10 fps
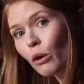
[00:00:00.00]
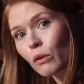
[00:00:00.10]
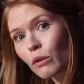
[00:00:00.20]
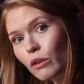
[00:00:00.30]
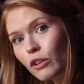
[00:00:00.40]

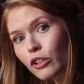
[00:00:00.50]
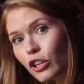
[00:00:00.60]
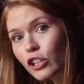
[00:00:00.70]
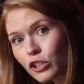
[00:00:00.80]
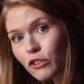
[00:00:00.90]
Oh,
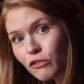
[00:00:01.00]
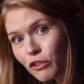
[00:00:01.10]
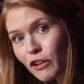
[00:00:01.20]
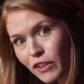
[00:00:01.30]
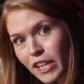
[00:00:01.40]
you're a
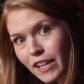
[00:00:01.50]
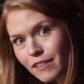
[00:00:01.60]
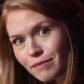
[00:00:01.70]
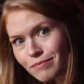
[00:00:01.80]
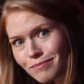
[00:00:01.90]
gluten-free
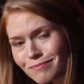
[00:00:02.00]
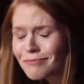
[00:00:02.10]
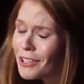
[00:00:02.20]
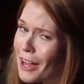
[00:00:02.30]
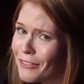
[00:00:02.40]
vegan?
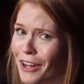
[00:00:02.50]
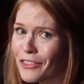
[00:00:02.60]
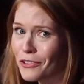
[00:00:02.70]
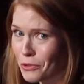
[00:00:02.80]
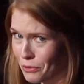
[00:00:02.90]
Well, I've
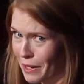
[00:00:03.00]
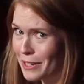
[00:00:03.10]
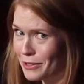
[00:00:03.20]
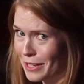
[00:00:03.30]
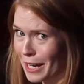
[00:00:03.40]
got this
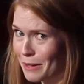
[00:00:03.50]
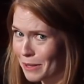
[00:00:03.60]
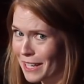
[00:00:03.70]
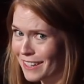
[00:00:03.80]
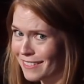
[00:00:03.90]
great new diet
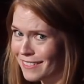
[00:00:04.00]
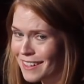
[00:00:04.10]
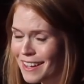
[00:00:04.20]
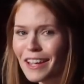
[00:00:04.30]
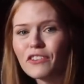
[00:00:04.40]
plan.
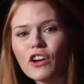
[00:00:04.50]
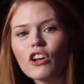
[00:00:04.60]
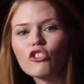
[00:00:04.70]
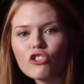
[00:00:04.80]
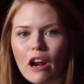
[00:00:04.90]
It's
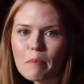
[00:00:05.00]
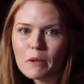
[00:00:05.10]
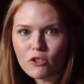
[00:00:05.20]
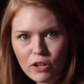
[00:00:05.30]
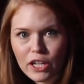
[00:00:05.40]
called Shut Up
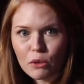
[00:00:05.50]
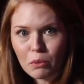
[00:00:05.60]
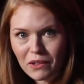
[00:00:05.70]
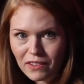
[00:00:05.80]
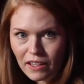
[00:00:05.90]
and Drink Your
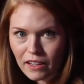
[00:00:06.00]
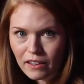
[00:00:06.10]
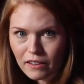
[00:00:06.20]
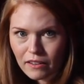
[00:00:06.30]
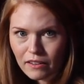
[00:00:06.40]
Whiskey.